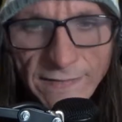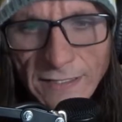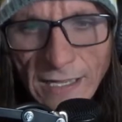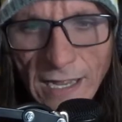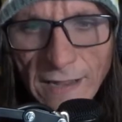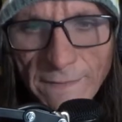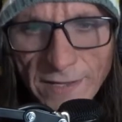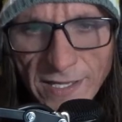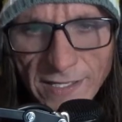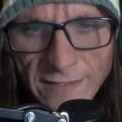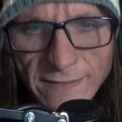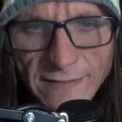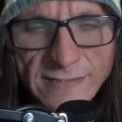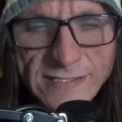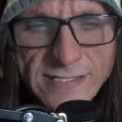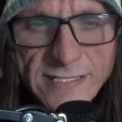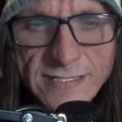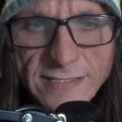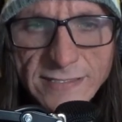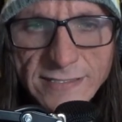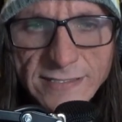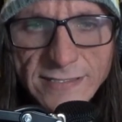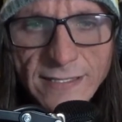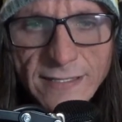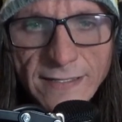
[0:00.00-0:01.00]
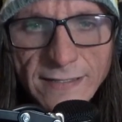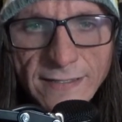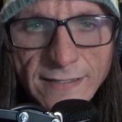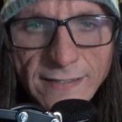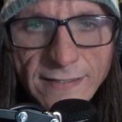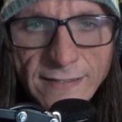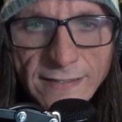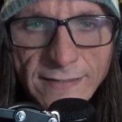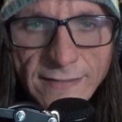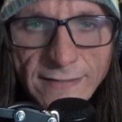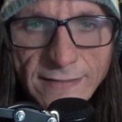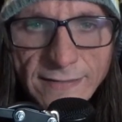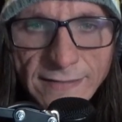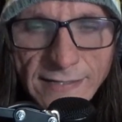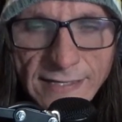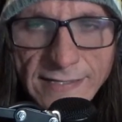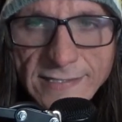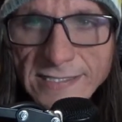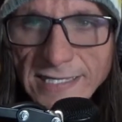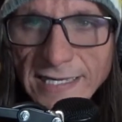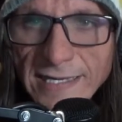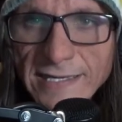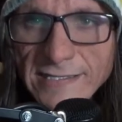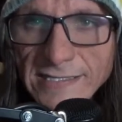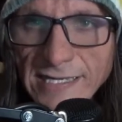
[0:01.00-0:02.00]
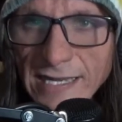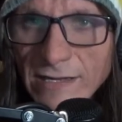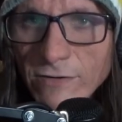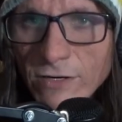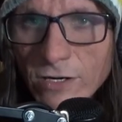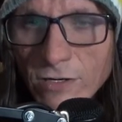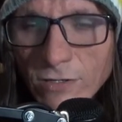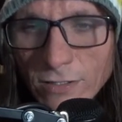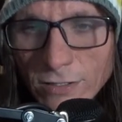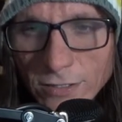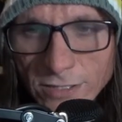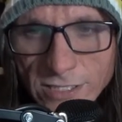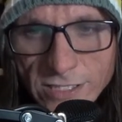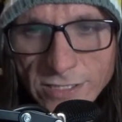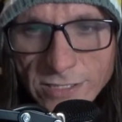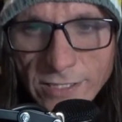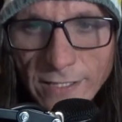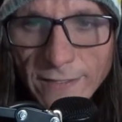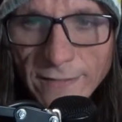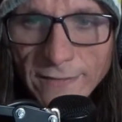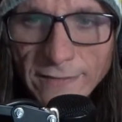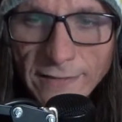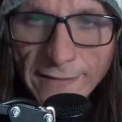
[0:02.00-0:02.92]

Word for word: I mean, this is this is how cults start.